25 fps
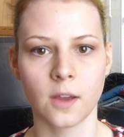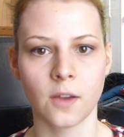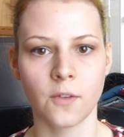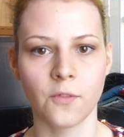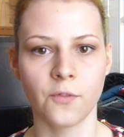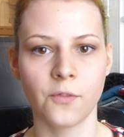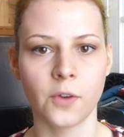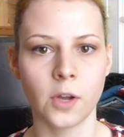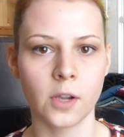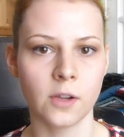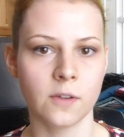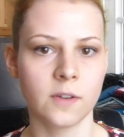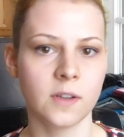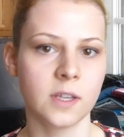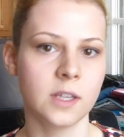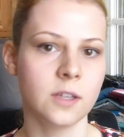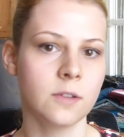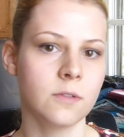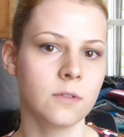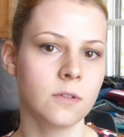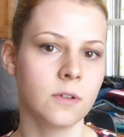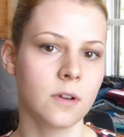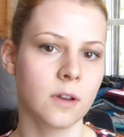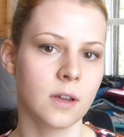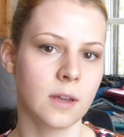following
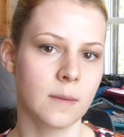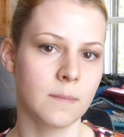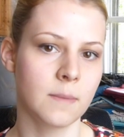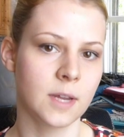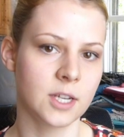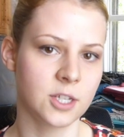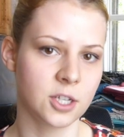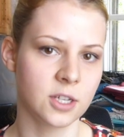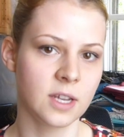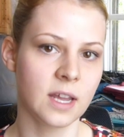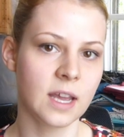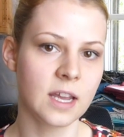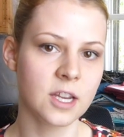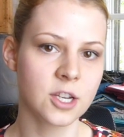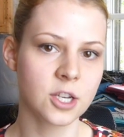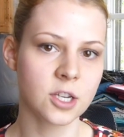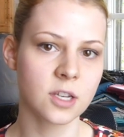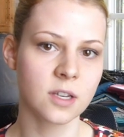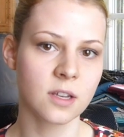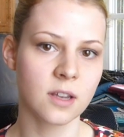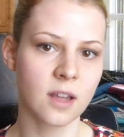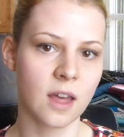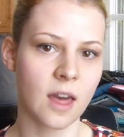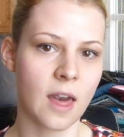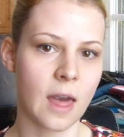your
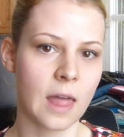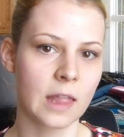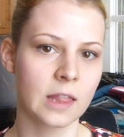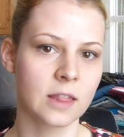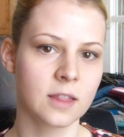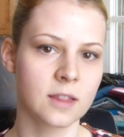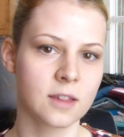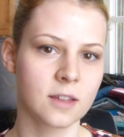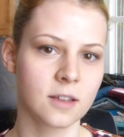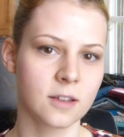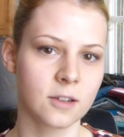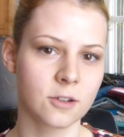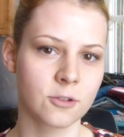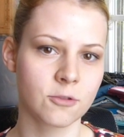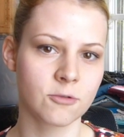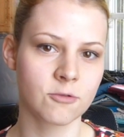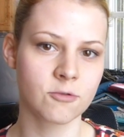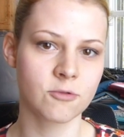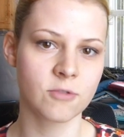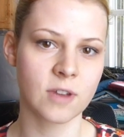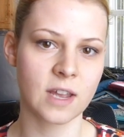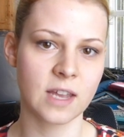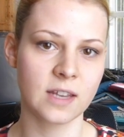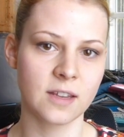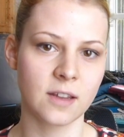imagination and
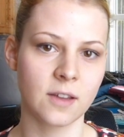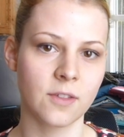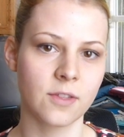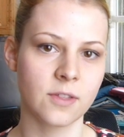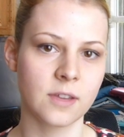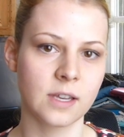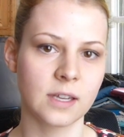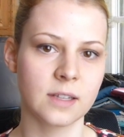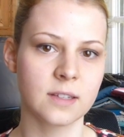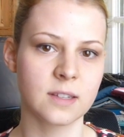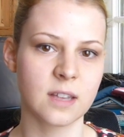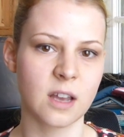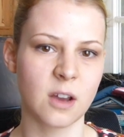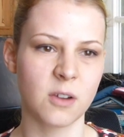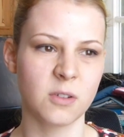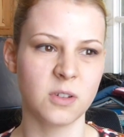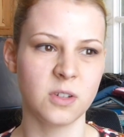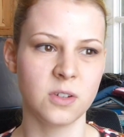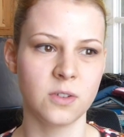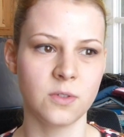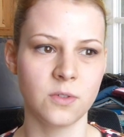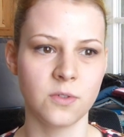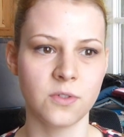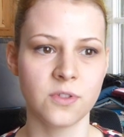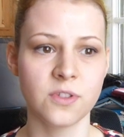creating things how
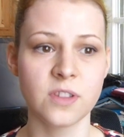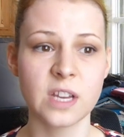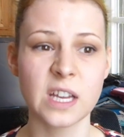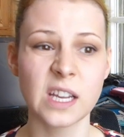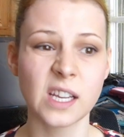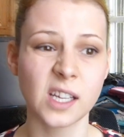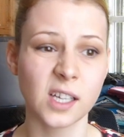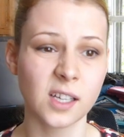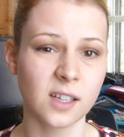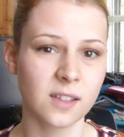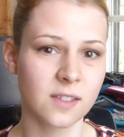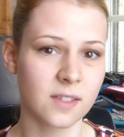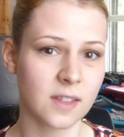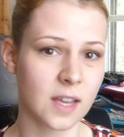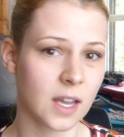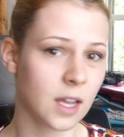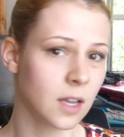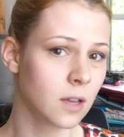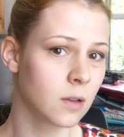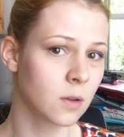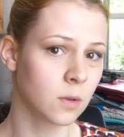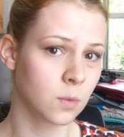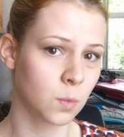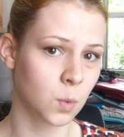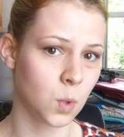you think they
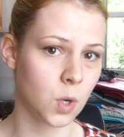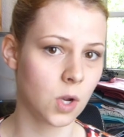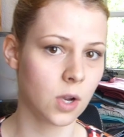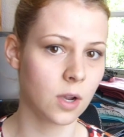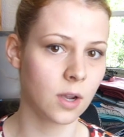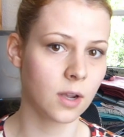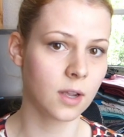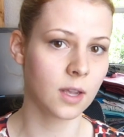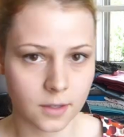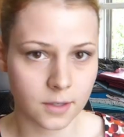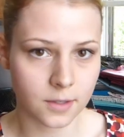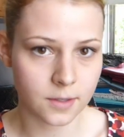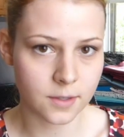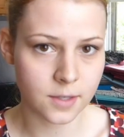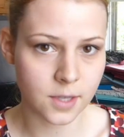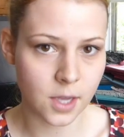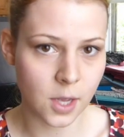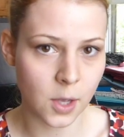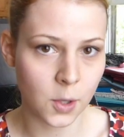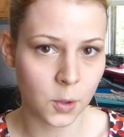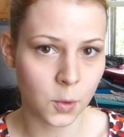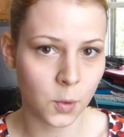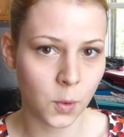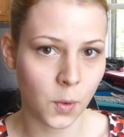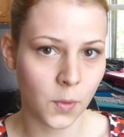could work.
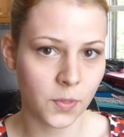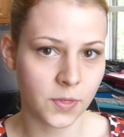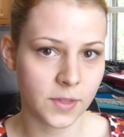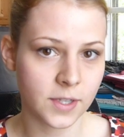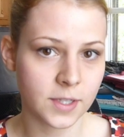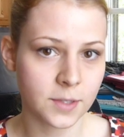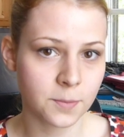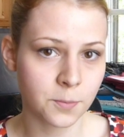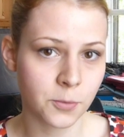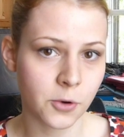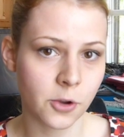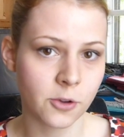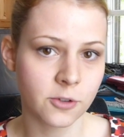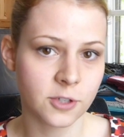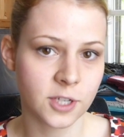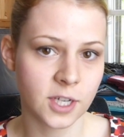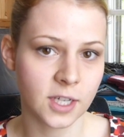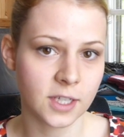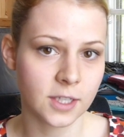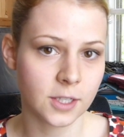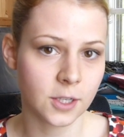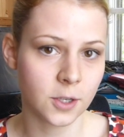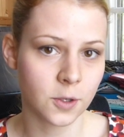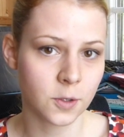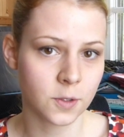So this
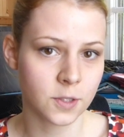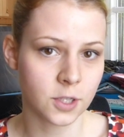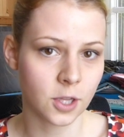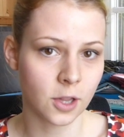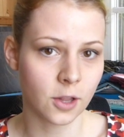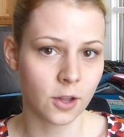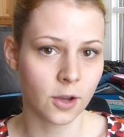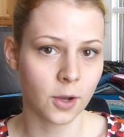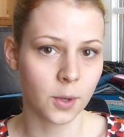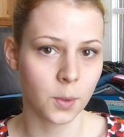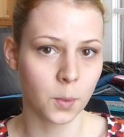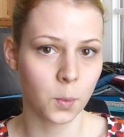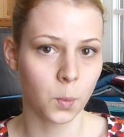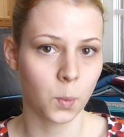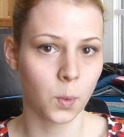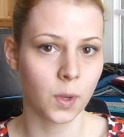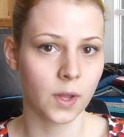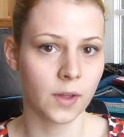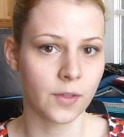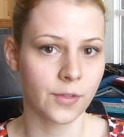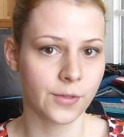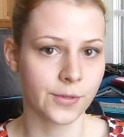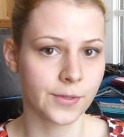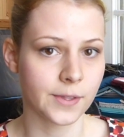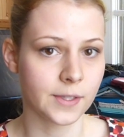project goes along
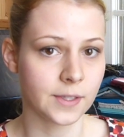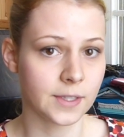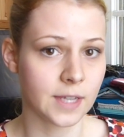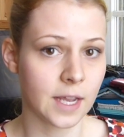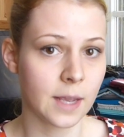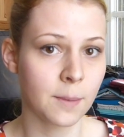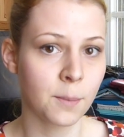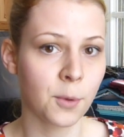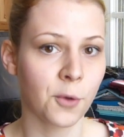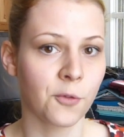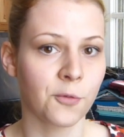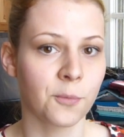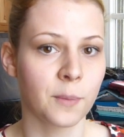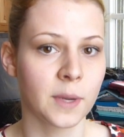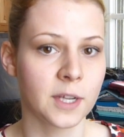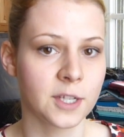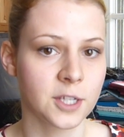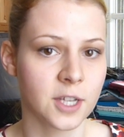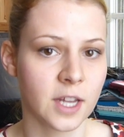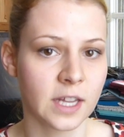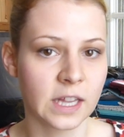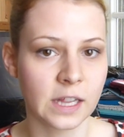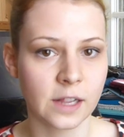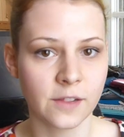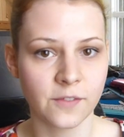with the name of my
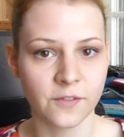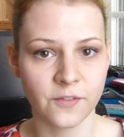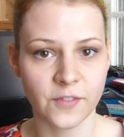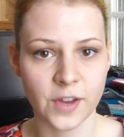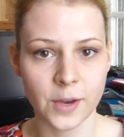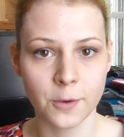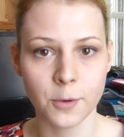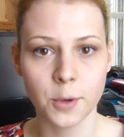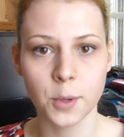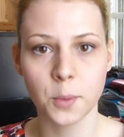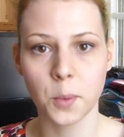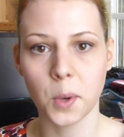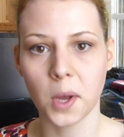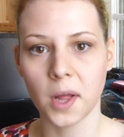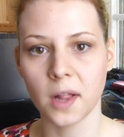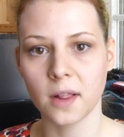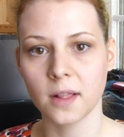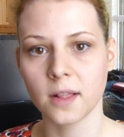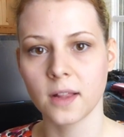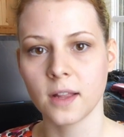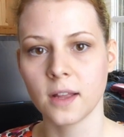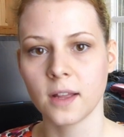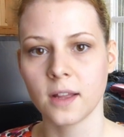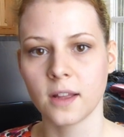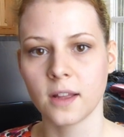channel very well.